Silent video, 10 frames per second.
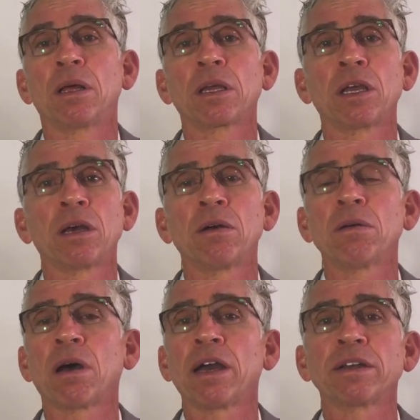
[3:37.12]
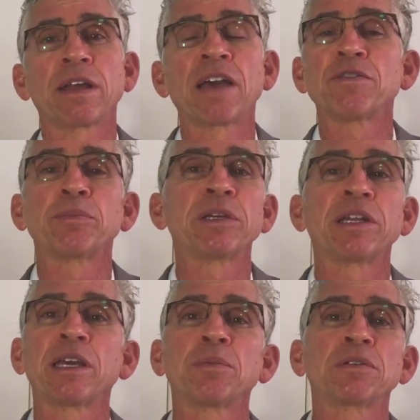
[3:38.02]
You know, I haven't
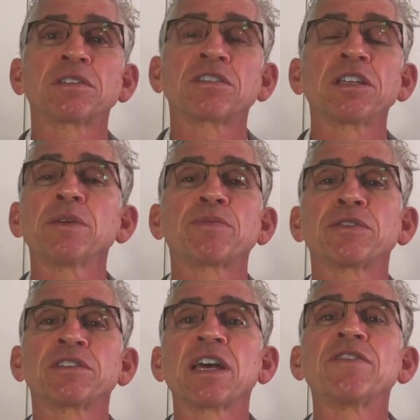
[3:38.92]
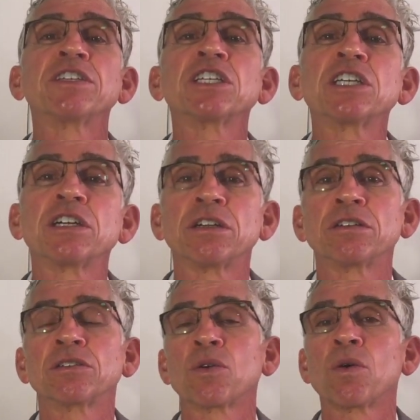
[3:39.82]
been able to sleep for 7
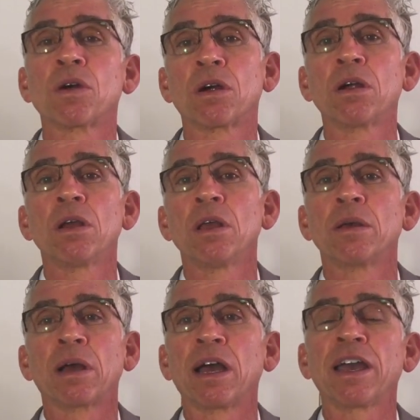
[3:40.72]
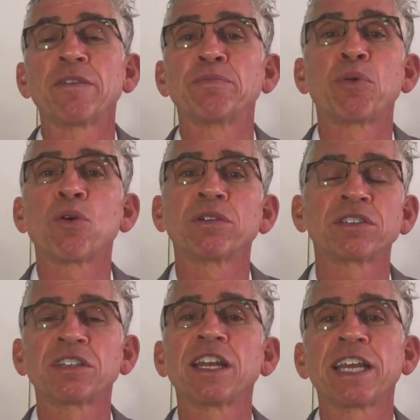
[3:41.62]
years, or I have poor
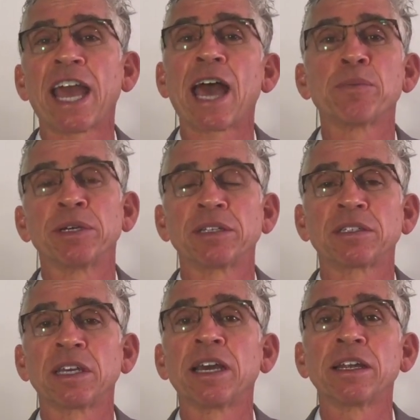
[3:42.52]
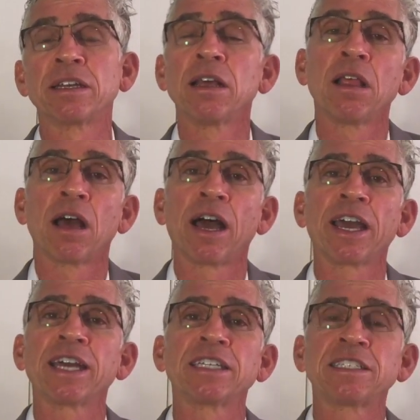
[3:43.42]
study habits and I
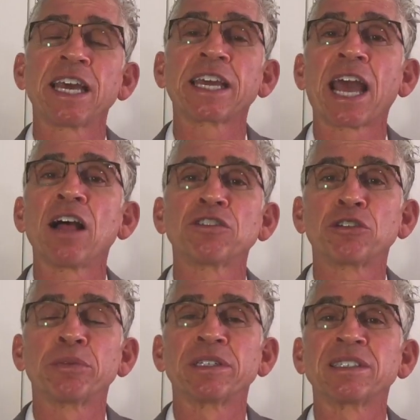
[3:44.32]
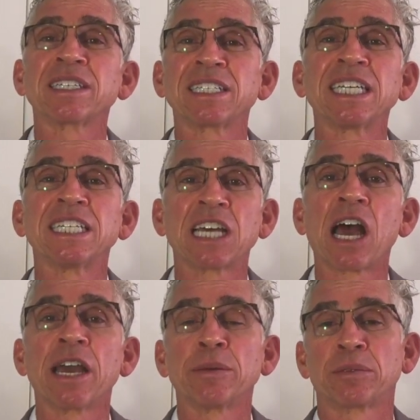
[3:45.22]
had to take algebra 16
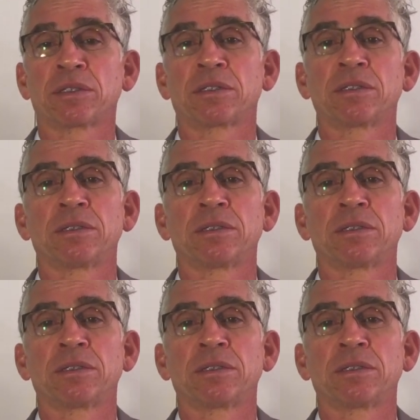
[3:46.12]
times.